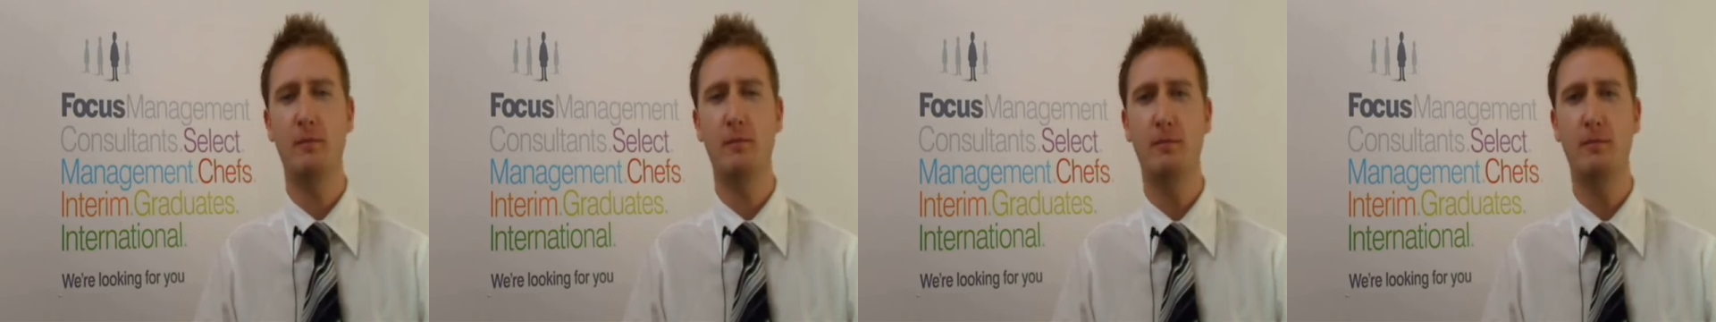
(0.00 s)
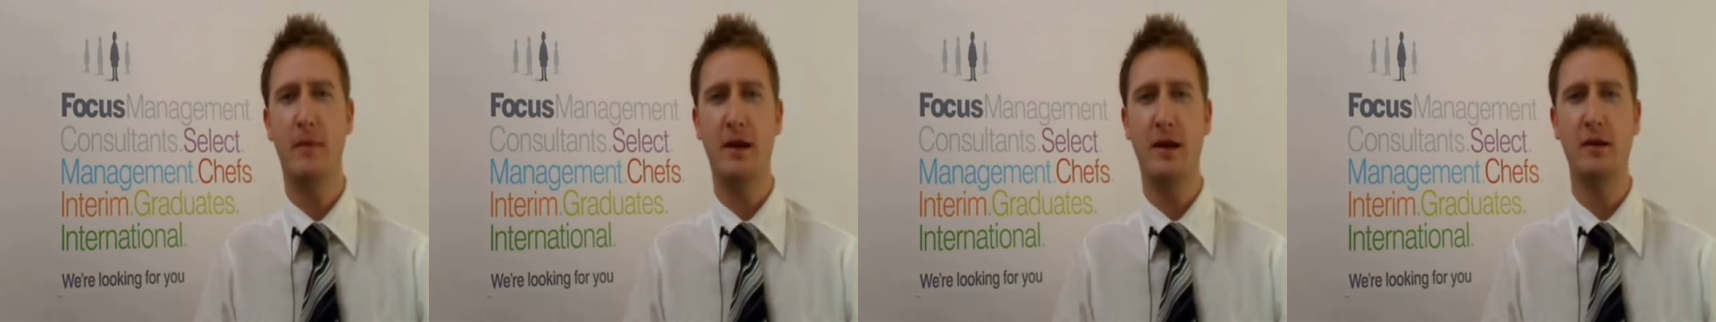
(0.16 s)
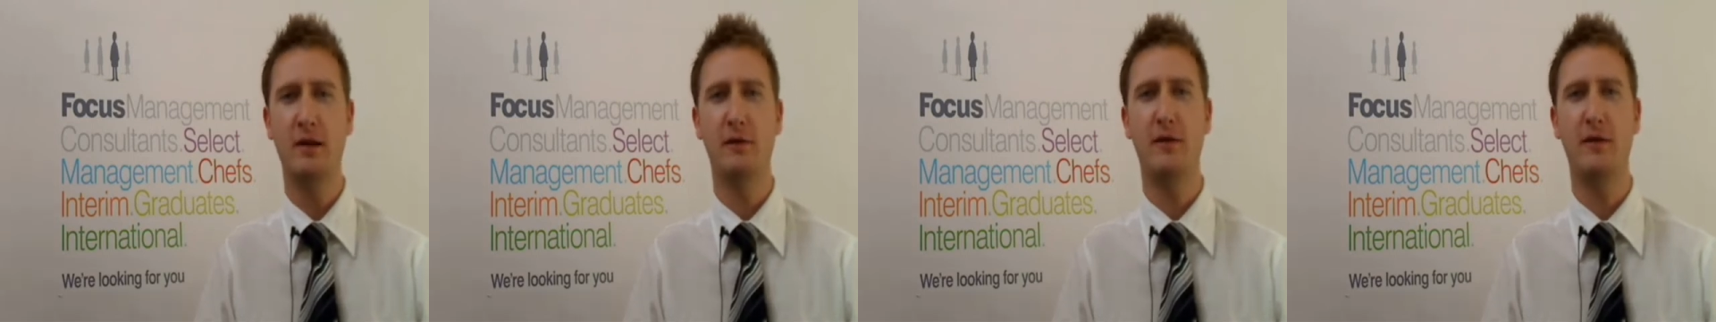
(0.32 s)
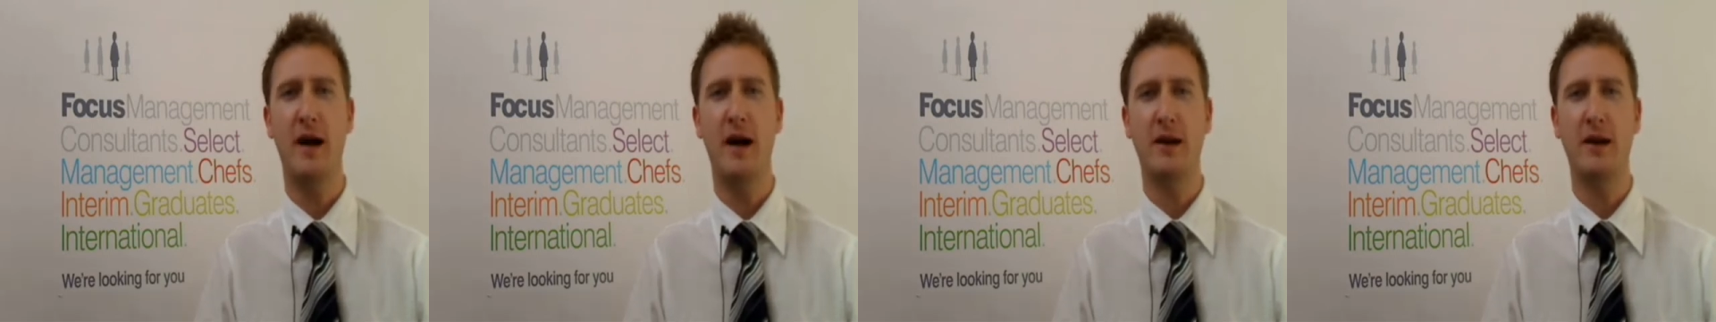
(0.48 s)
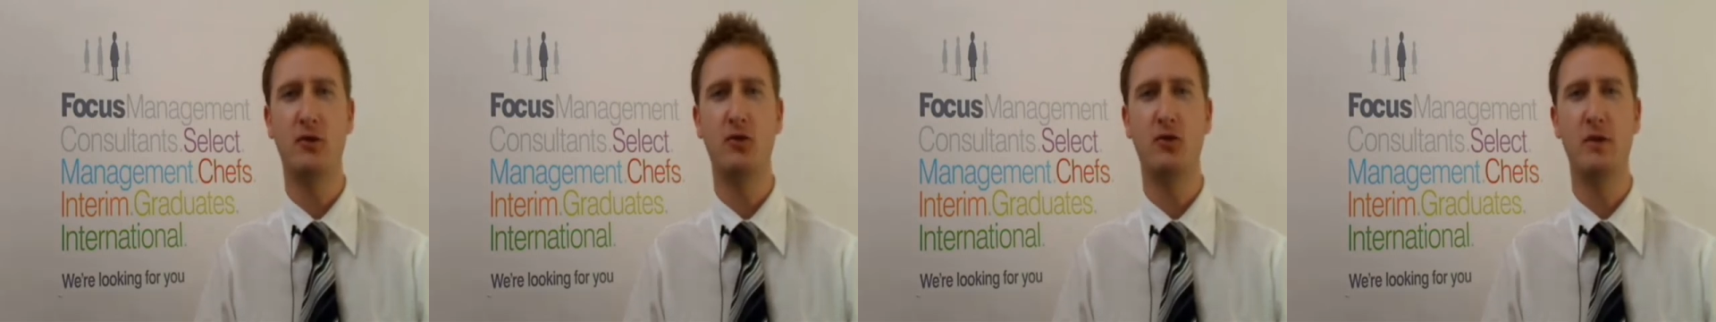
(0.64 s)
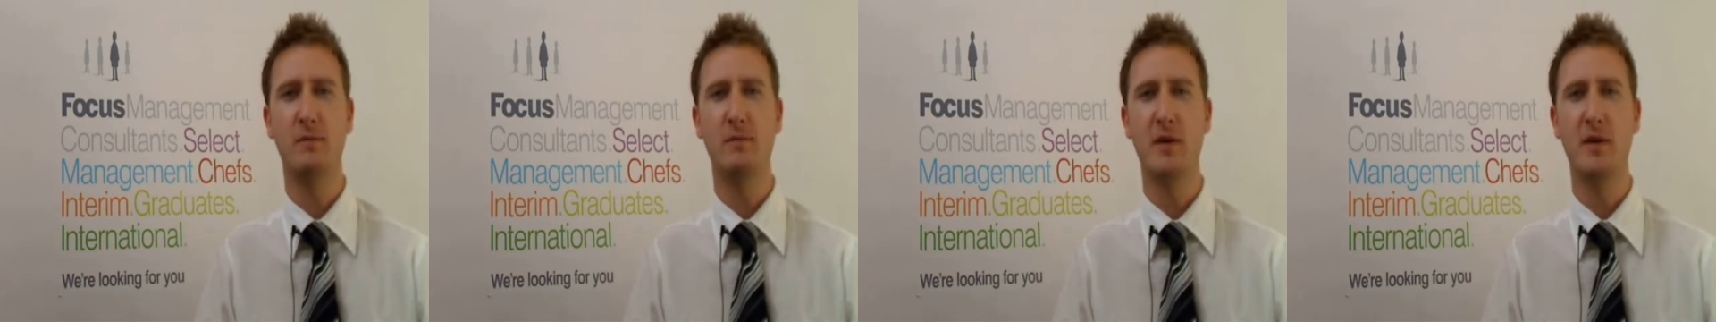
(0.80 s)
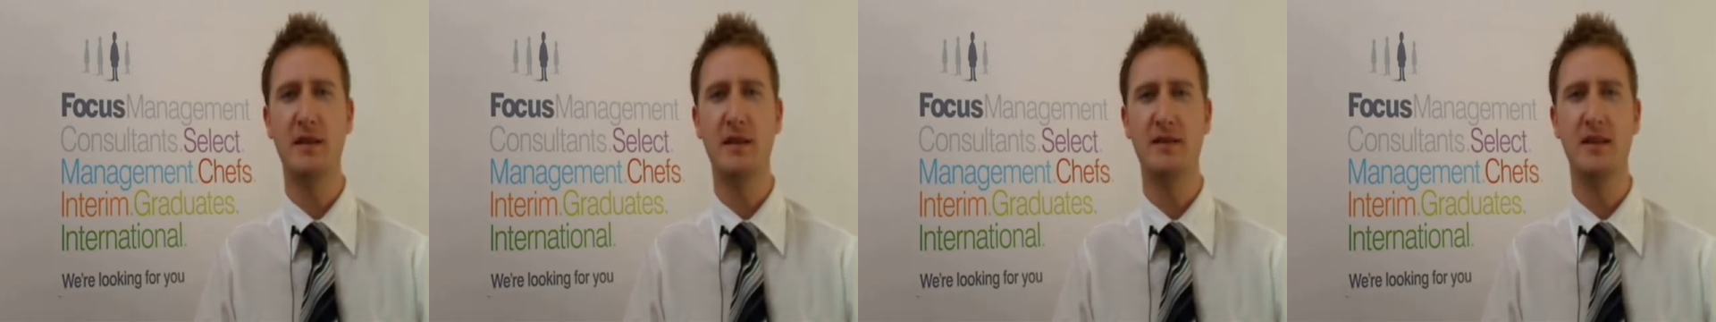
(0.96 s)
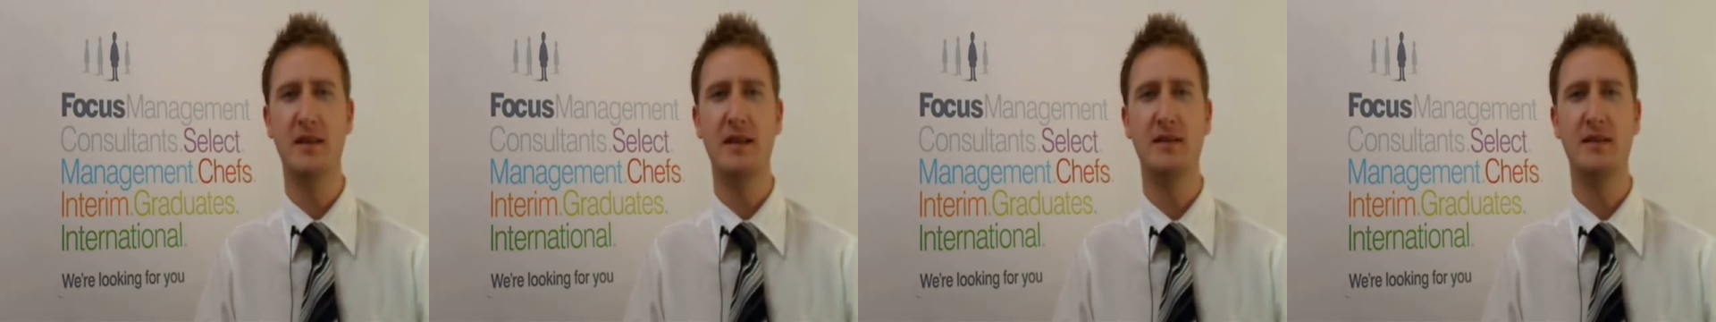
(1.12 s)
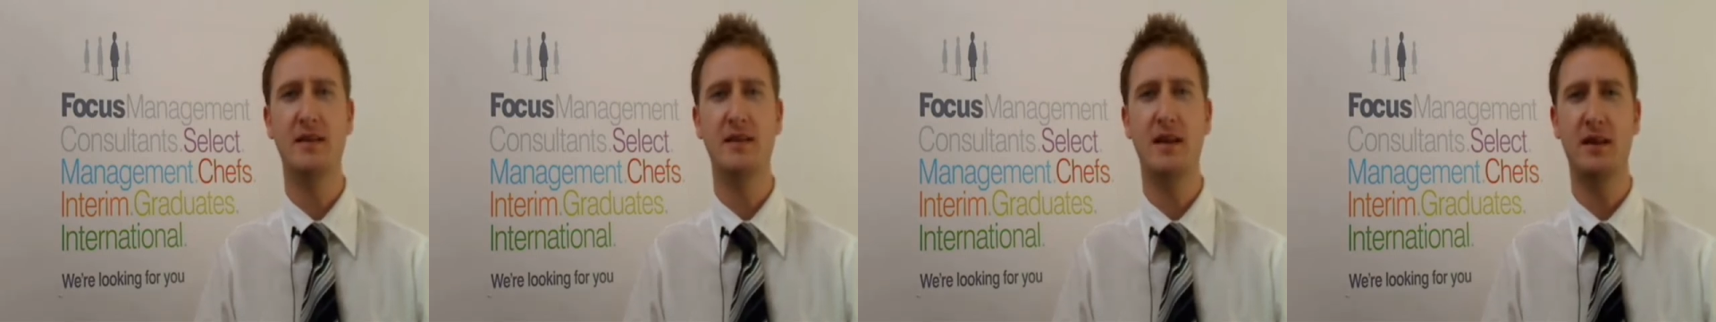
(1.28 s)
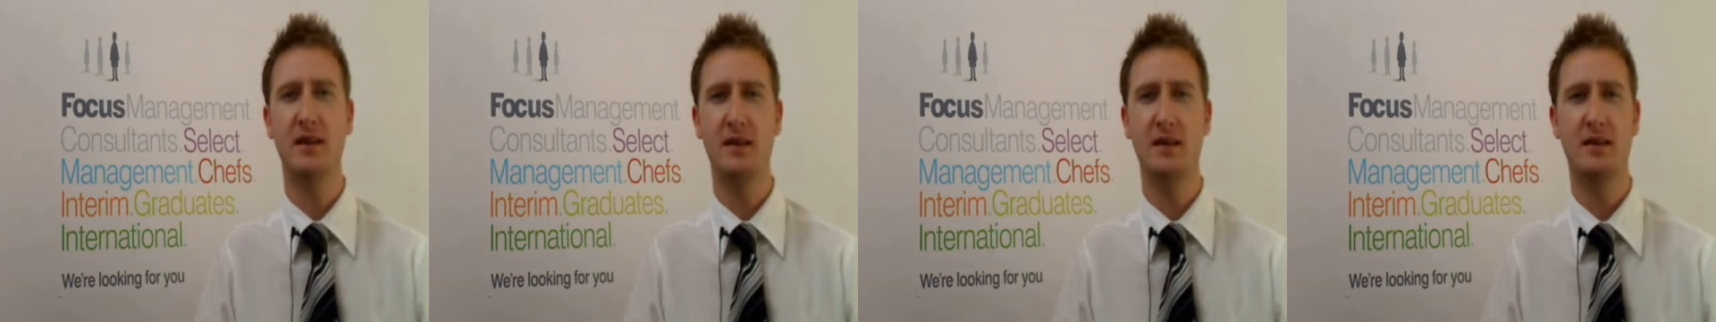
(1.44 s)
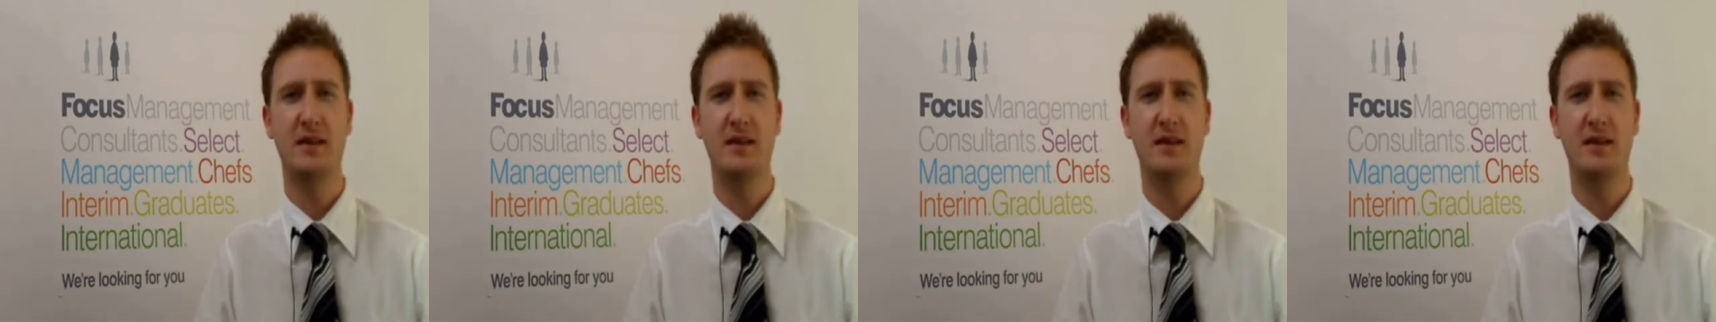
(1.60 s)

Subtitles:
manufacturing business in the